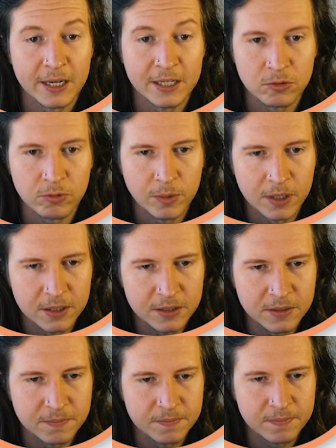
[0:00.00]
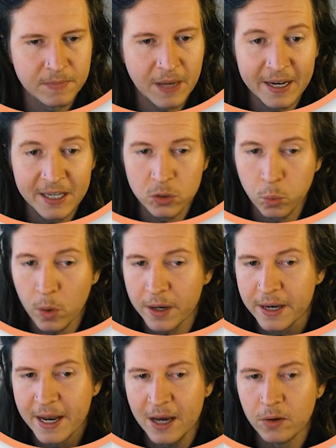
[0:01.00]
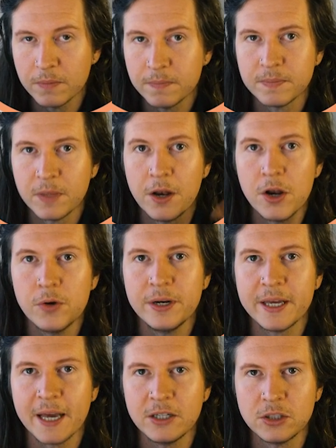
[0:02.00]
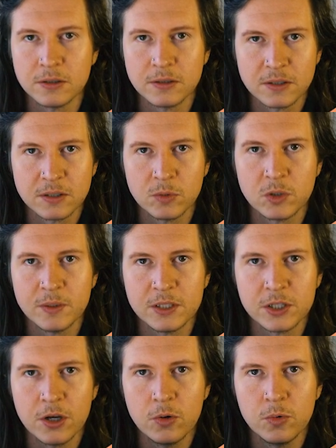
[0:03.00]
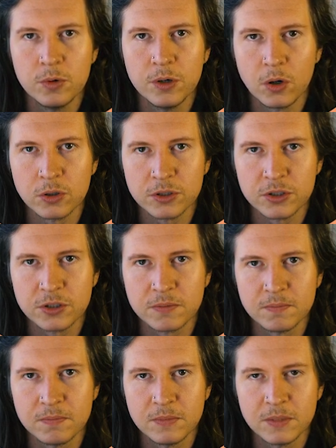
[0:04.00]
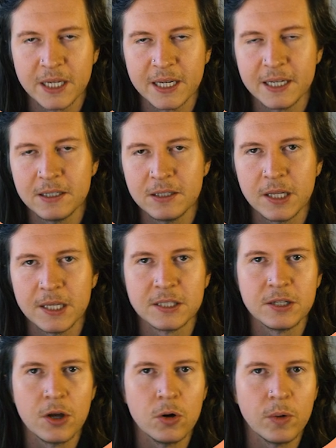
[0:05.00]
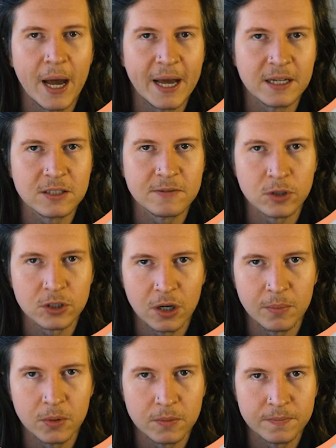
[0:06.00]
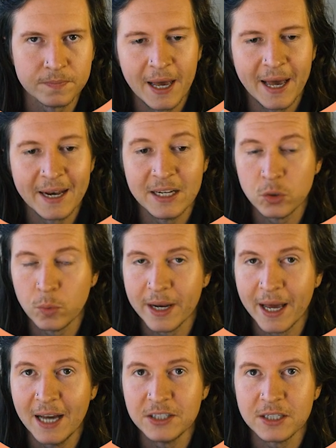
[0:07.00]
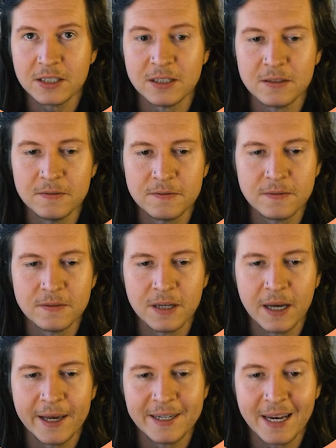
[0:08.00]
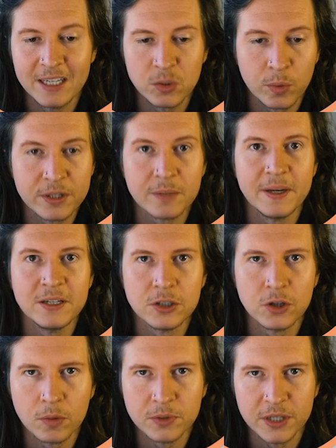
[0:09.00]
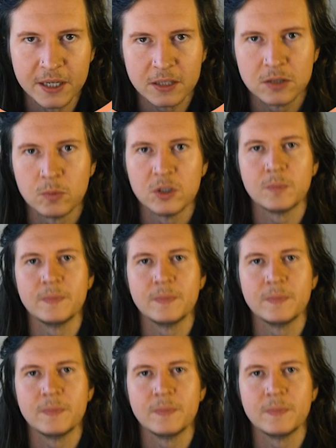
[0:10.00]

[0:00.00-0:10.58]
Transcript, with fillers: at least three words, at least one noun, no negations, which means no nots, say there's no hats, for example, at least one adjective, and at least one dependent object, which